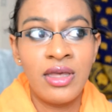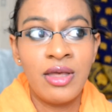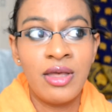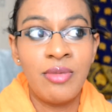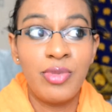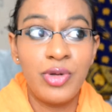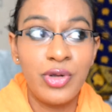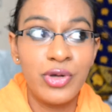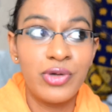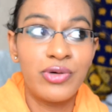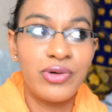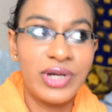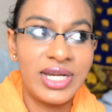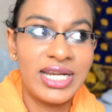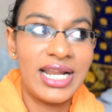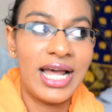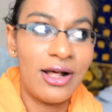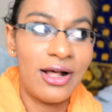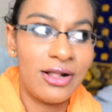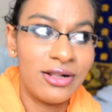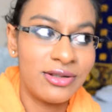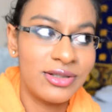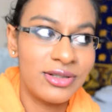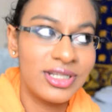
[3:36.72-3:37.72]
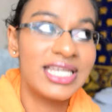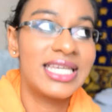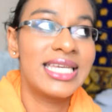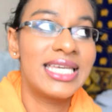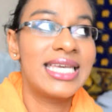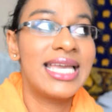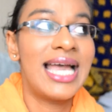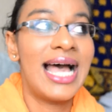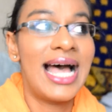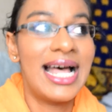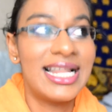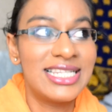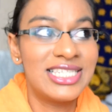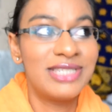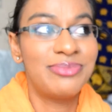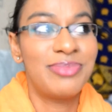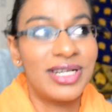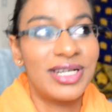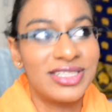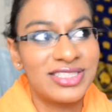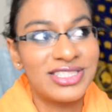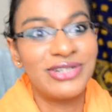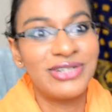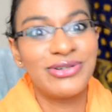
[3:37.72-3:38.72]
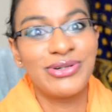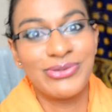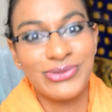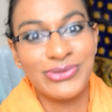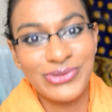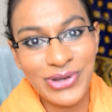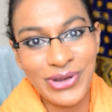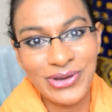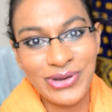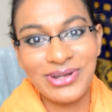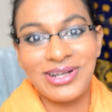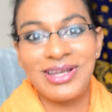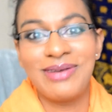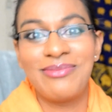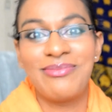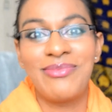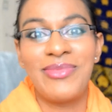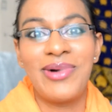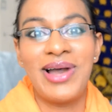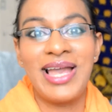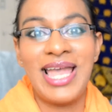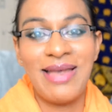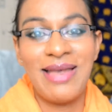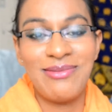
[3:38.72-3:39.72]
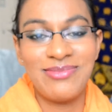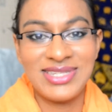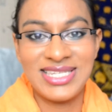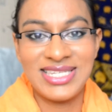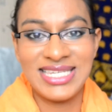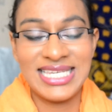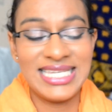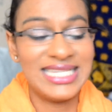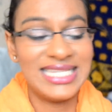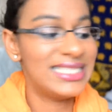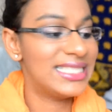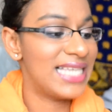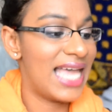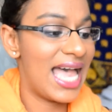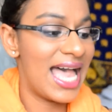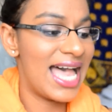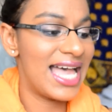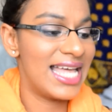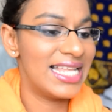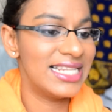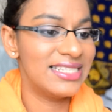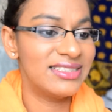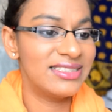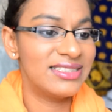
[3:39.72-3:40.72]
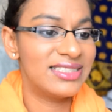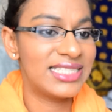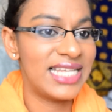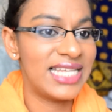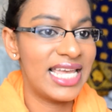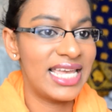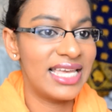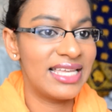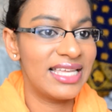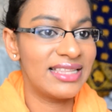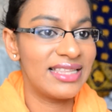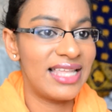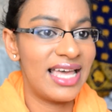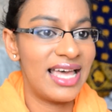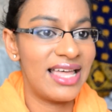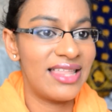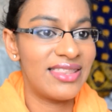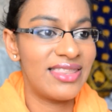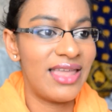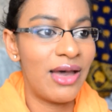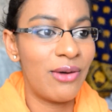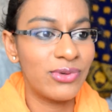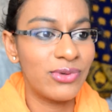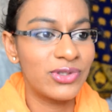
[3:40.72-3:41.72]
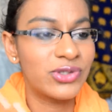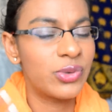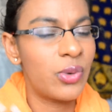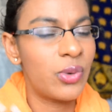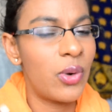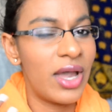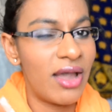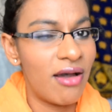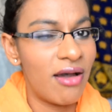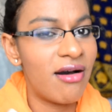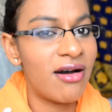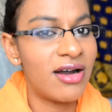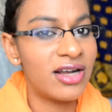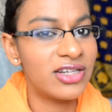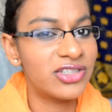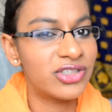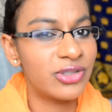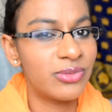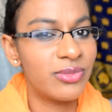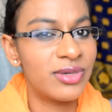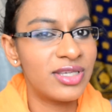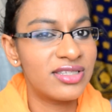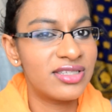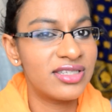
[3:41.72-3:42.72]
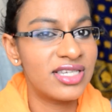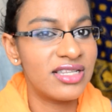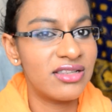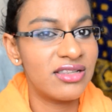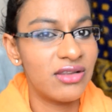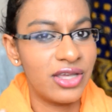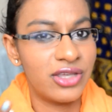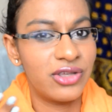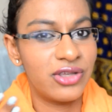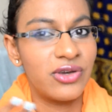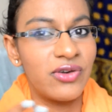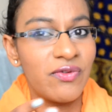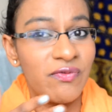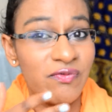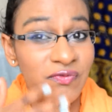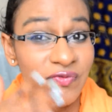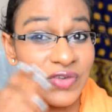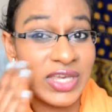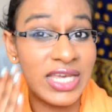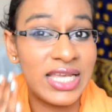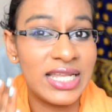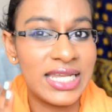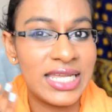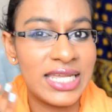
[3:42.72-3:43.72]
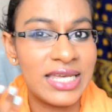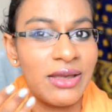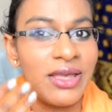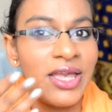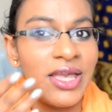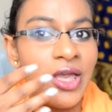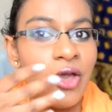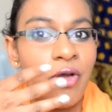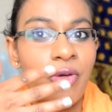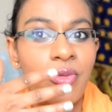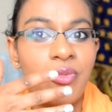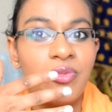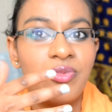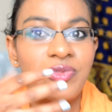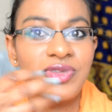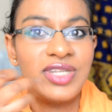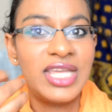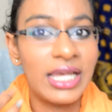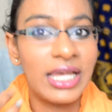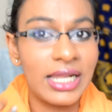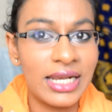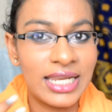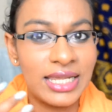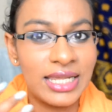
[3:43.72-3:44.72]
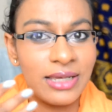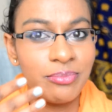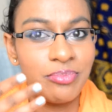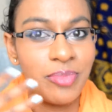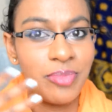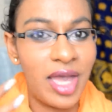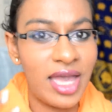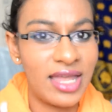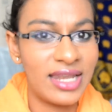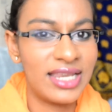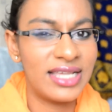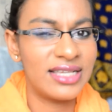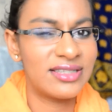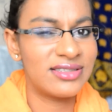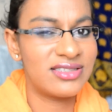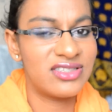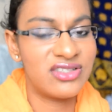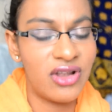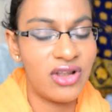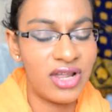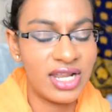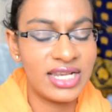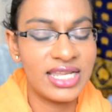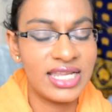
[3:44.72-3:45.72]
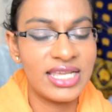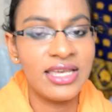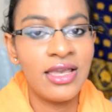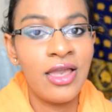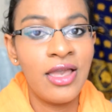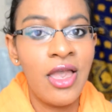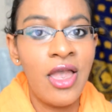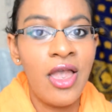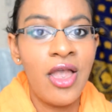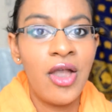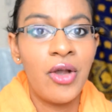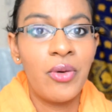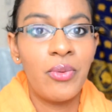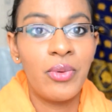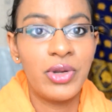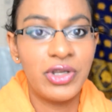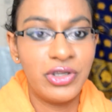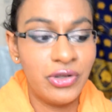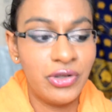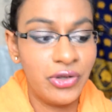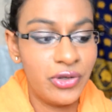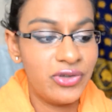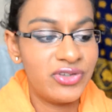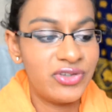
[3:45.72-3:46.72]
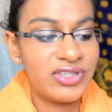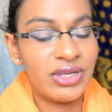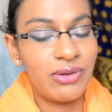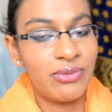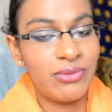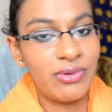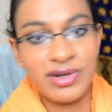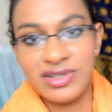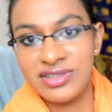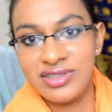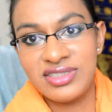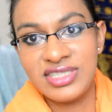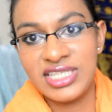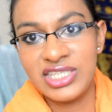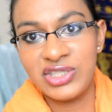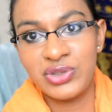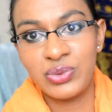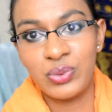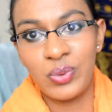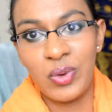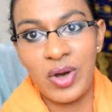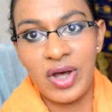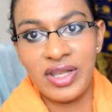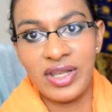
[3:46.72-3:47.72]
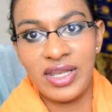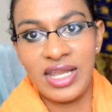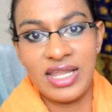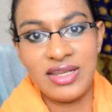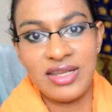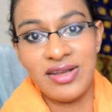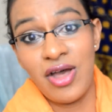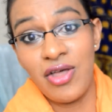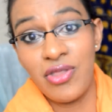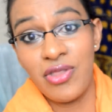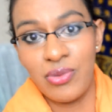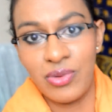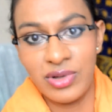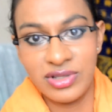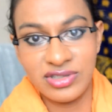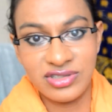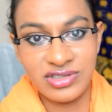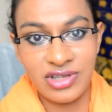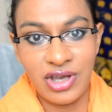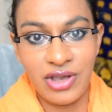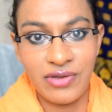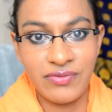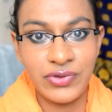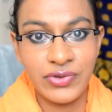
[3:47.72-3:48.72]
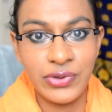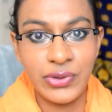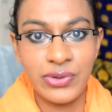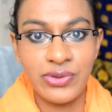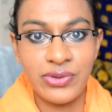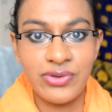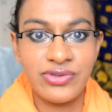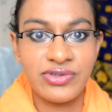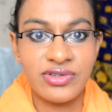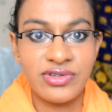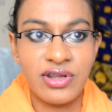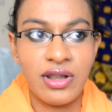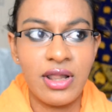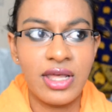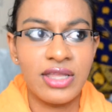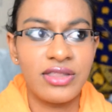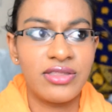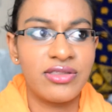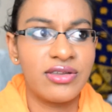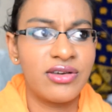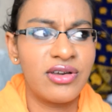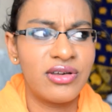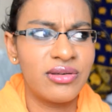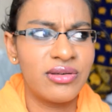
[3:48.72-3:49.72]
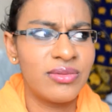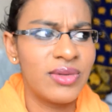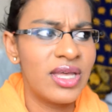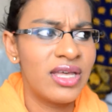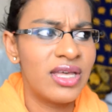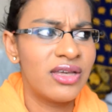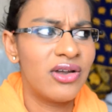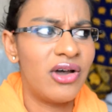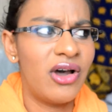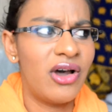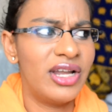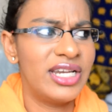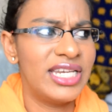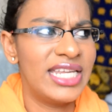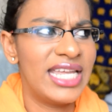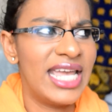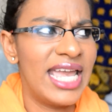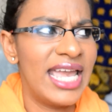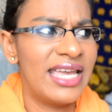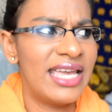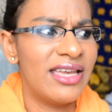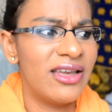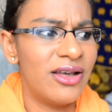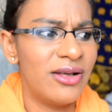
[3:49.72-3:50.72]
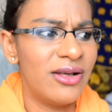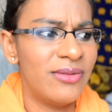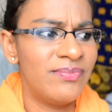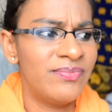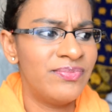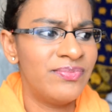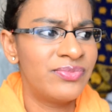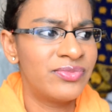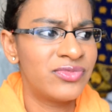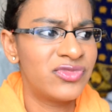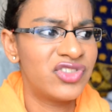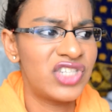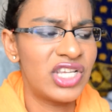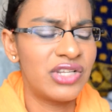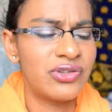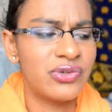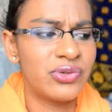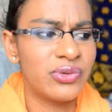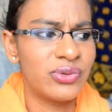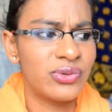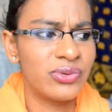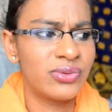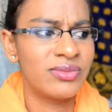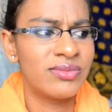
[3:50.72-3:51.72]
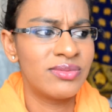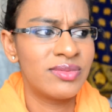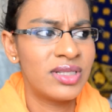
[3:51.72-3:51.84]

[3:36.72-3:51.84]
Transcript: blue-green algae antibacterial toner in my empties, and saying that that was quite harsh on my skin, like you could feel it tingling, burning slightly when you use it, whereas this one and other ones that I've used, like the Garnier gentle